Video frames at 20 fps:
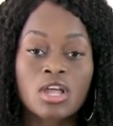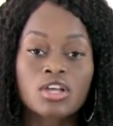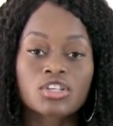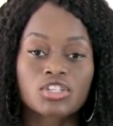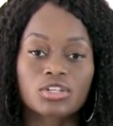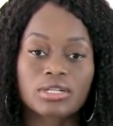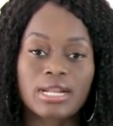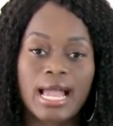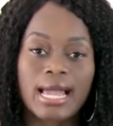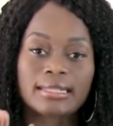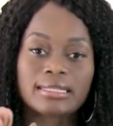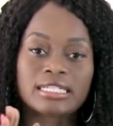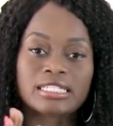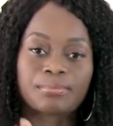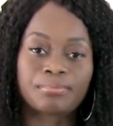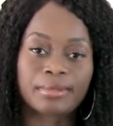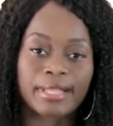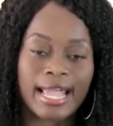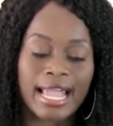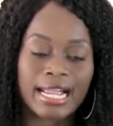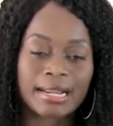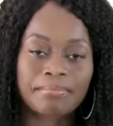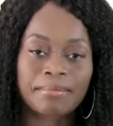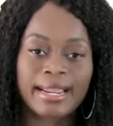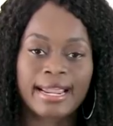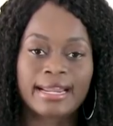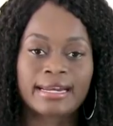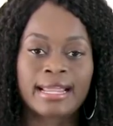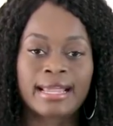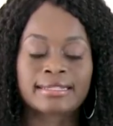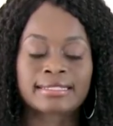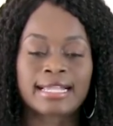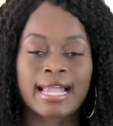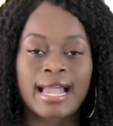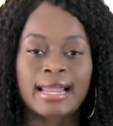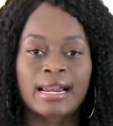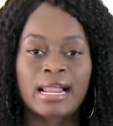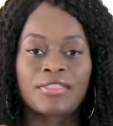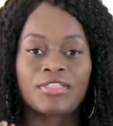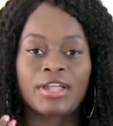So now this black man has
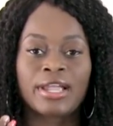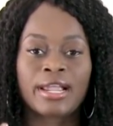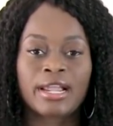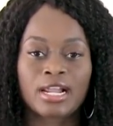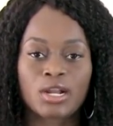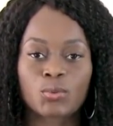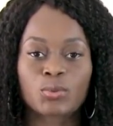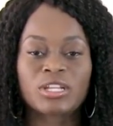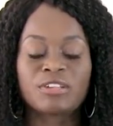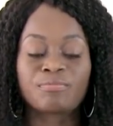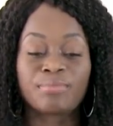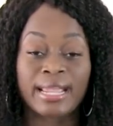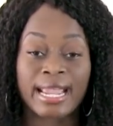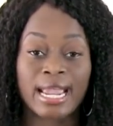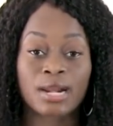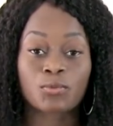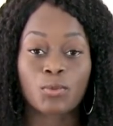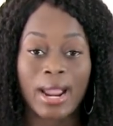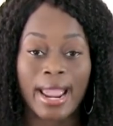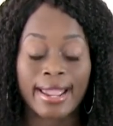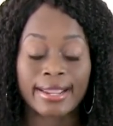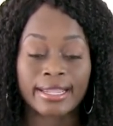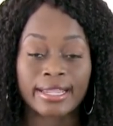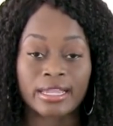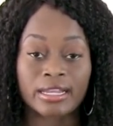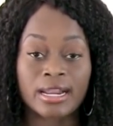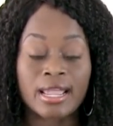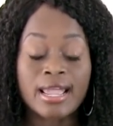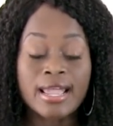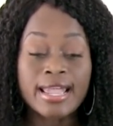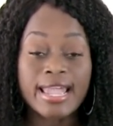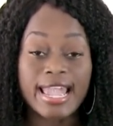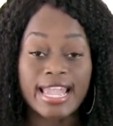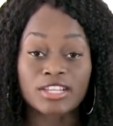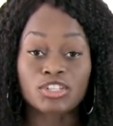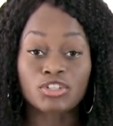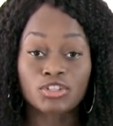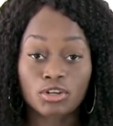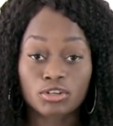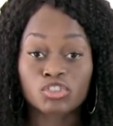gotten on the hair weave bandwagon
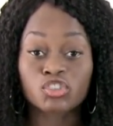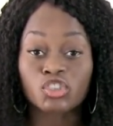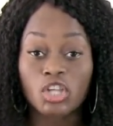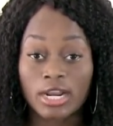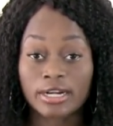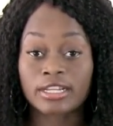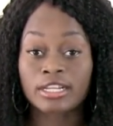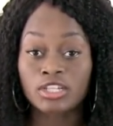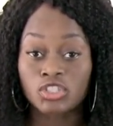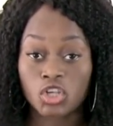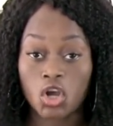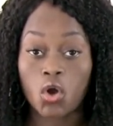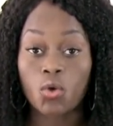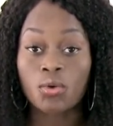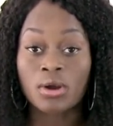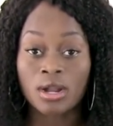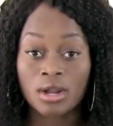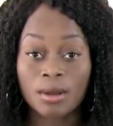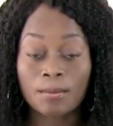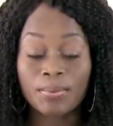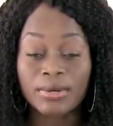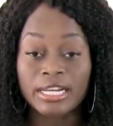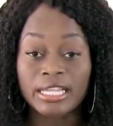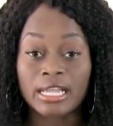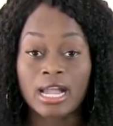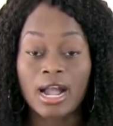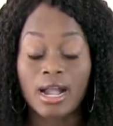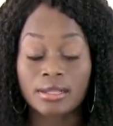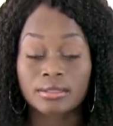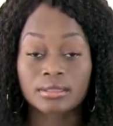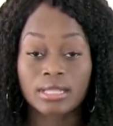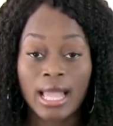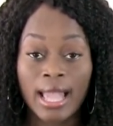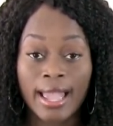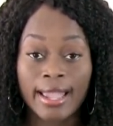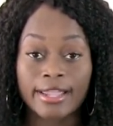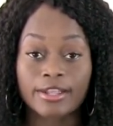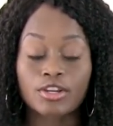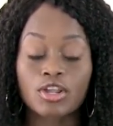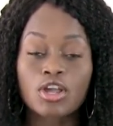and, you know, started his own company
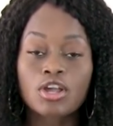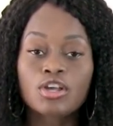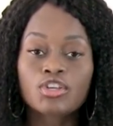online.